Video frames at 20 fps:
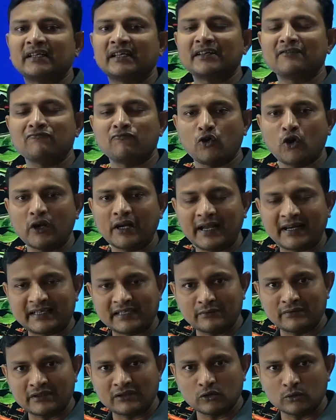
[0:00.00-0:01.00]
rainfall
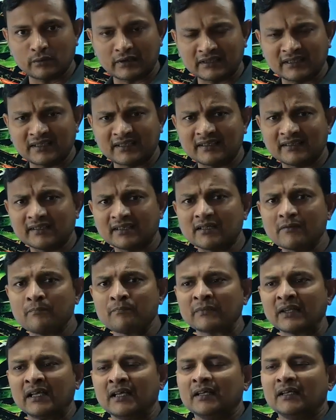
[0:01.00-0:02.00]
activity over the region,
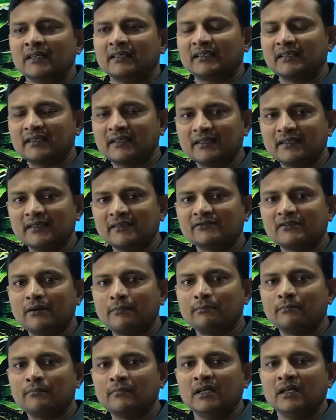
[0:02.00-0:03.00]
there is
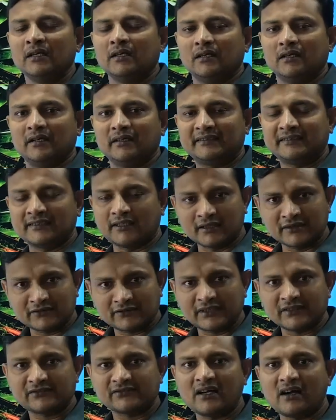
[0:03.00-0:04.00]
some
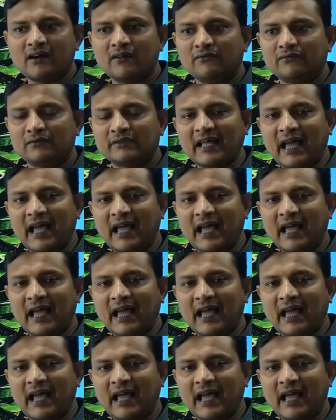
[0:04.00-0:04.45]
chances of